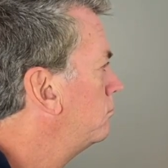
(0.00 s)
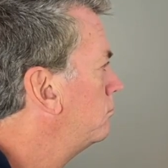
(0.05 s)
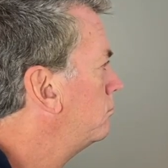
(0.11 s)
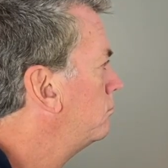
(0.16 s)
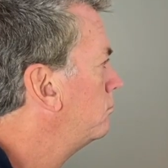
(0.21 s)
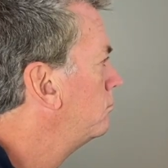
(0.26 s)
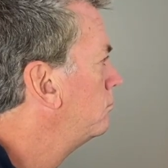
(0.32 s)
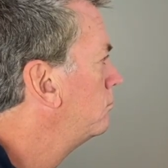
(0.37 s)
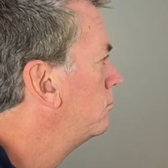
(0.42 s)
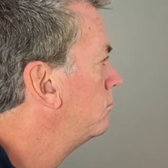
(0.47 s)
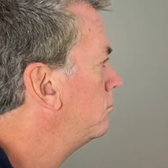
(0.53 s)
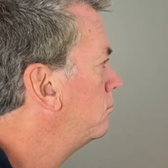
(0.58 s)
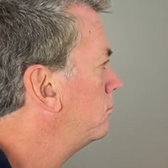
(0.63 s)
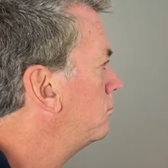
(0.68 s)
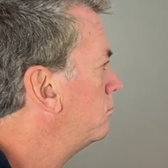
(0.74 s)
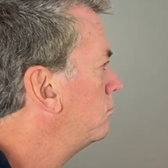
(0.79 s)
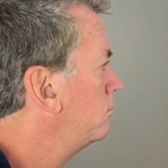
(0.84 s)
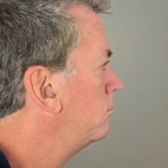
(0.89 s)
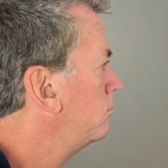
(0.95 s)

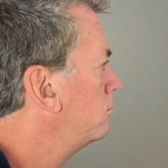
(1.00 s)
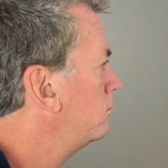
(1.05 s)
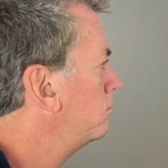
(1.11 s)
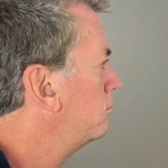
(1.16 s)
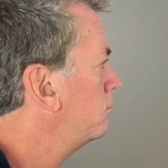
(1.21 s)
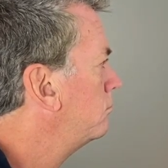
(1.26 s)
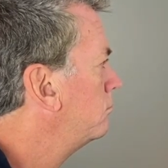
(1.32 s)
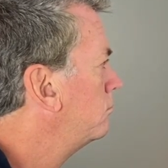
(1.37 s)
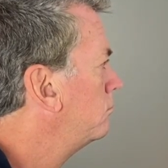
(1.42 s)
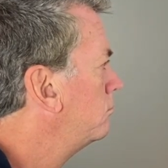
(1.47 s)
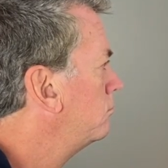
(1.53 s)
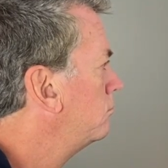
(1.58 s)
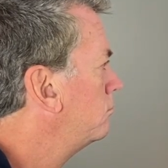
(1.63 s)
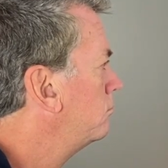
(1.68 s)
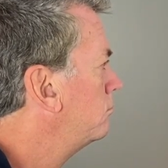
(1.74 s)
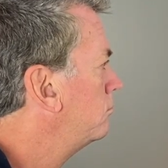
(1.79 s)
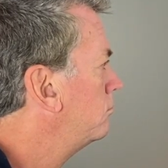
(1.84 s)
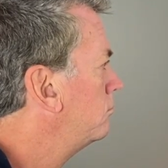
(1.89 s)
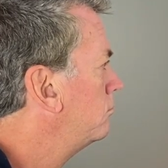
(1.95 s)

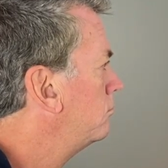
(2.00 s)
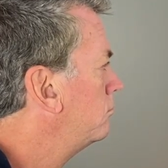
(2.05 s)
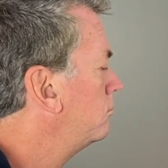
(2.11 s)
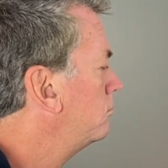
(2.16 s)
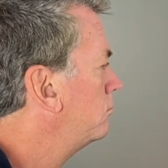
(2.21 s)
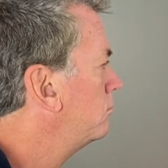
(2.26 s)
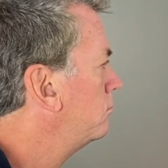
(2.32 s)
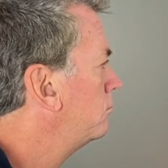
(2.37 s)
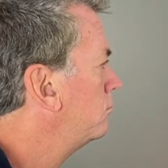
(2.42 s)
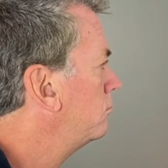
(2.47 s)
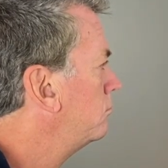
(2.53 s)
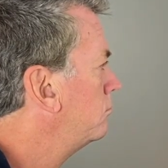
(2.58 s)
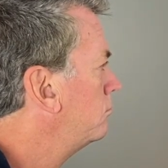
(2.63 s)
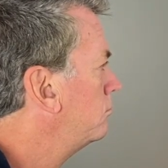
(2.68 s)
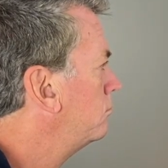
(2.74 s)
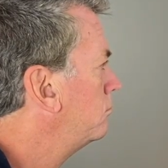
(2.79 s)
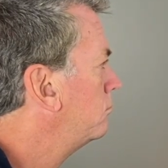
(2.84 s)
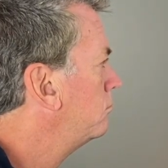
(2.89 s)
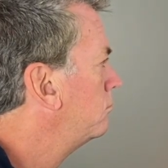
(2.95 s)

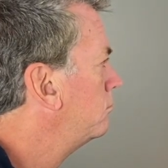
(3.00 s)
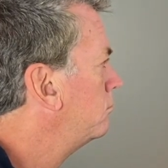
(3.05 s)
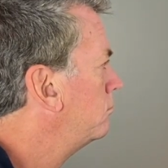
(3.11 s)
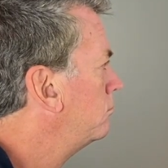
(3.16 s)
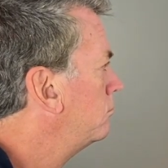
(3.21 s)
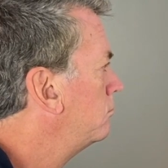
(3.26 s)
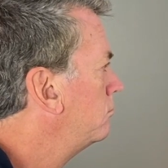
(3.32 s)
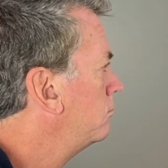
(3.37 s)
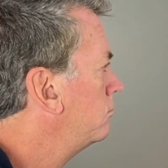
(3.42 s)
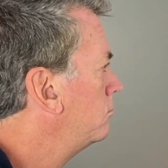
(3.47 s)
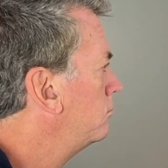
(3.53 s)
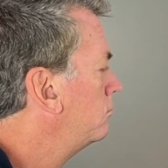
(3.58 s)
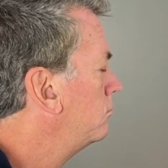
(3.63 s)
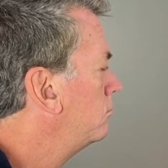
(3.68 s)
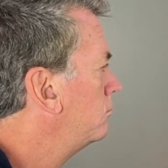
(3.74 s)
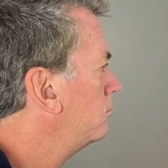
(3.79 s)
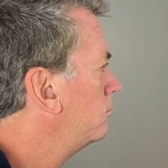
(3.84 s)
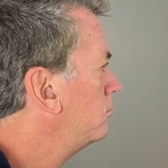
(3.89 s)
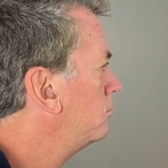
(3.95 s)

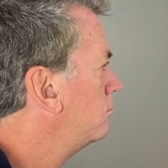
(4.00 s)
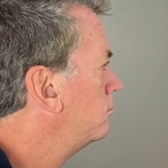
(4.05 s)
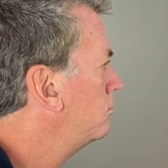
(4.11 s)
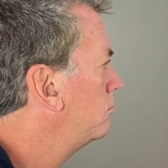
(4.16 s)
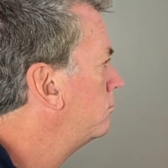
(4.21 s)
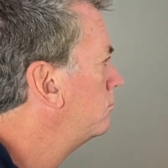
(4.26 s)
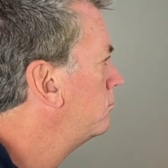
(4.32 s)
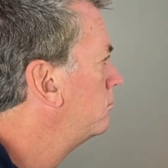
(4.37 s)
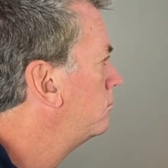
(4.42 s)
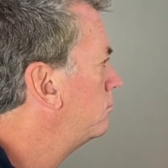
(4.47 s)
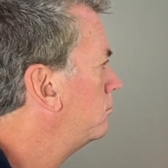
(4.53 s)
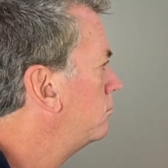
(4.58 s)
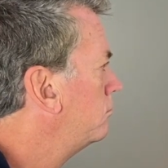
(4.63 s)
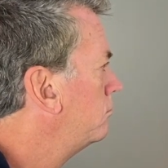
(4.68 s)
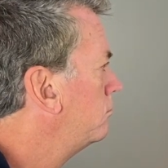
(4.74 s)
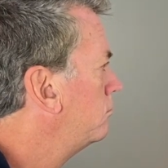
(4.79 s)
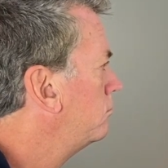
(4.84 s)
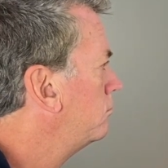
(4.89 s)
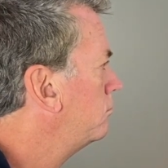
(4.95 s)

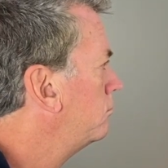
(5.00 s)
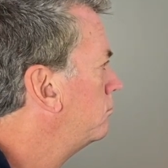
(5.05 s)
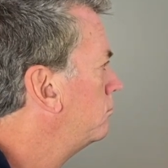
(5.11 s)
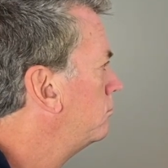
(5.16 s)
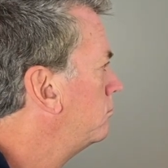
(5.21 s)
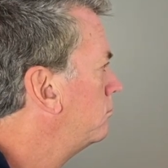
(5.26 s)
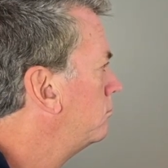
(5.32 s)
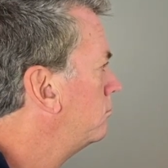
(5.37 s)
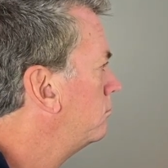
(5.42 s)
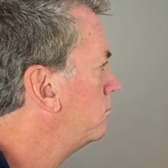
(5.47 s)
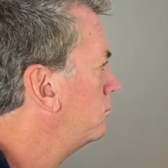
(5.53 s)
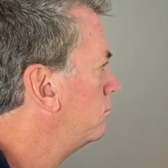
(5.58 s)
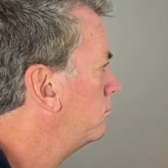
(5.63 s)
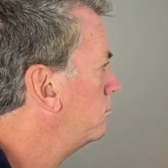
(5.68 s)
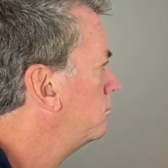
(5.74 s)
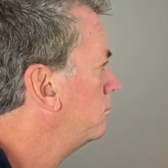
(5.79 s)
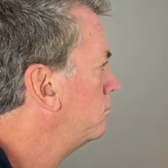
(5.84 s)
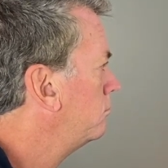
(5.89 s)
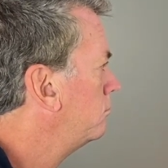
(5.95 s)

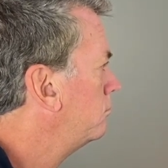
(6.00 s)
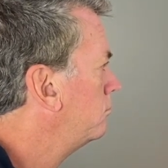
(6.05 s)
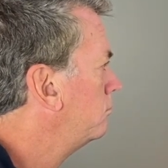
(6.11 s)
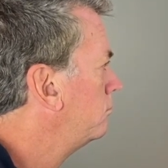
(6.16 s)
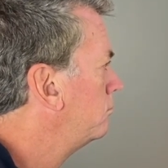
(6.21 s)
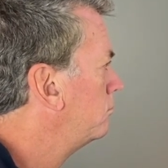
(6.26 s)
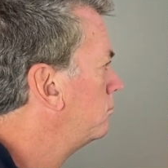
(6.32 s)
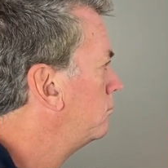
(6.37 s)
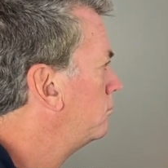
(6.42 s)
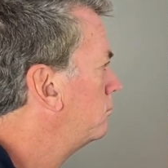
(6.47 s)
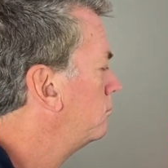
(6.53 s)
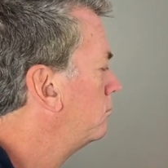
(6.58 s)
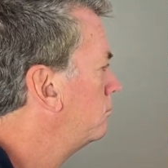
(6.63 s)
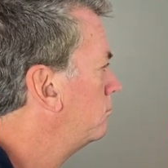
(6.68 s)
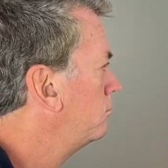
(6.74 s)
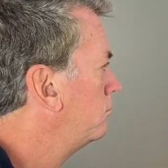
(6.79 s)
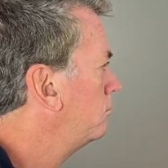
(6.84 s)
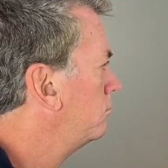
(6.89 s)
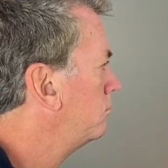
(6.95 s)

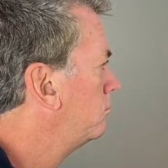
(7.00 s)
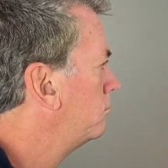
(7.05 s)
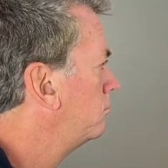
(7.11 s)
The person shown says nothing.